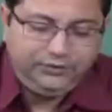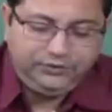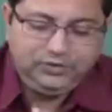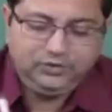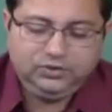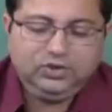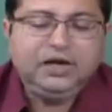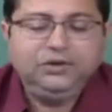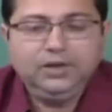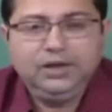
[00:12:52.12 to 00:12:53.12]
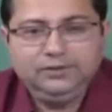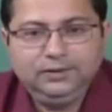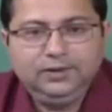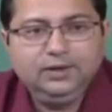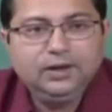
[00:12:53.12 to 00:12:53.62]
nitrocellulose or
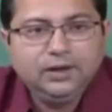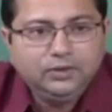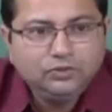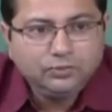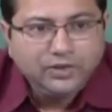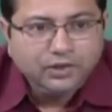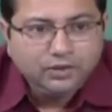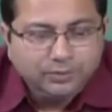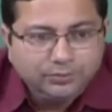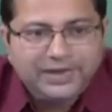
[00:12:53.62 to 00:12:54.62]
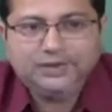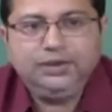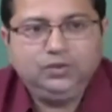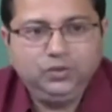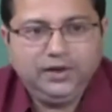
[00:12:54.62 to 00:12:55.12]
nitroglycerin, to be
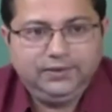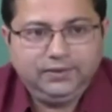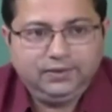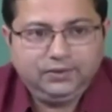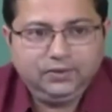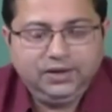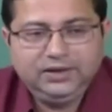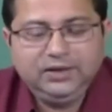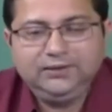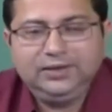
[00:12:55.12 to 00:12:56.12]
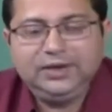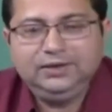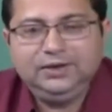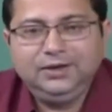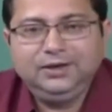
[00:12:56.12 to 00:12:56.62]
compacted together. So, it gives
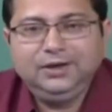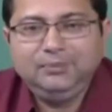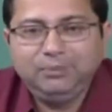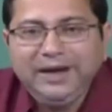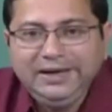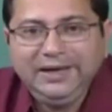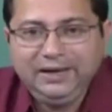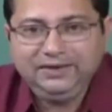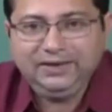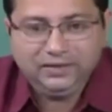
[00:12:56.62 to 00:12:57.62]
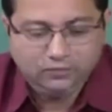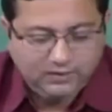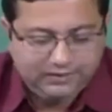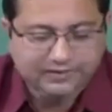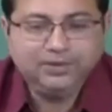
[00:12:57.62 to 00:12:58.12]
like the binding agent,
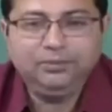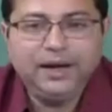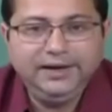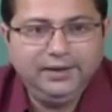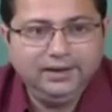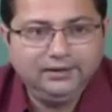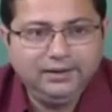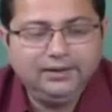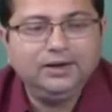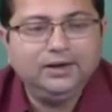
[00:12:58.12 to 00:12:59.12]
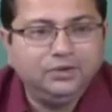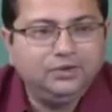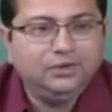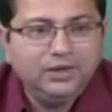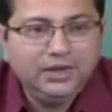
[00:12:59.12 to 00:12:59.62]
it works like the binding agent
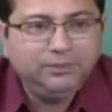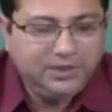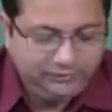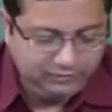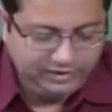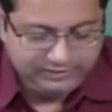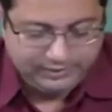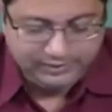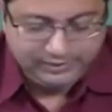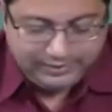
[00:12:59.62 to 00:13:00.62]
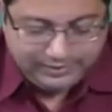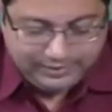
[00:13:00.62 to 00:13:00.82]
to keep them together.